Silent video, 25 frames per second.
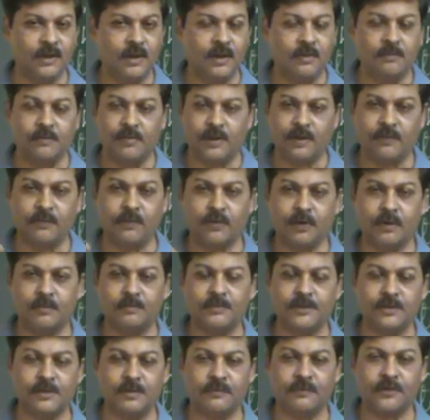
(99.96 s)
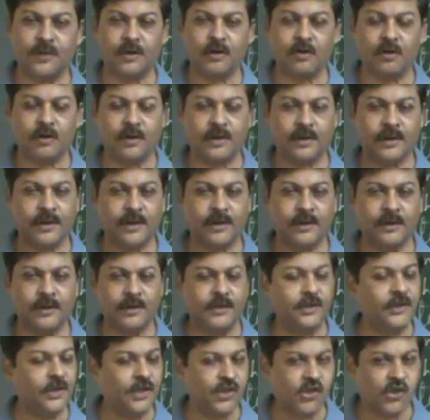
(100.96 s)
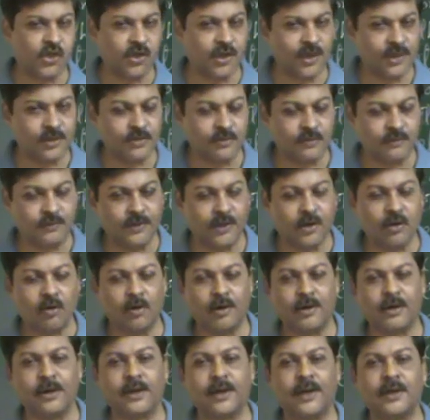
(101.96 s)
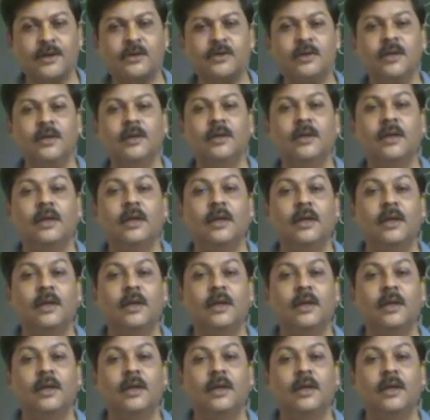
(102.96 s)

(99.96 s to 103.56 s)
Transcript: Performance of the contract, discharge of the contract,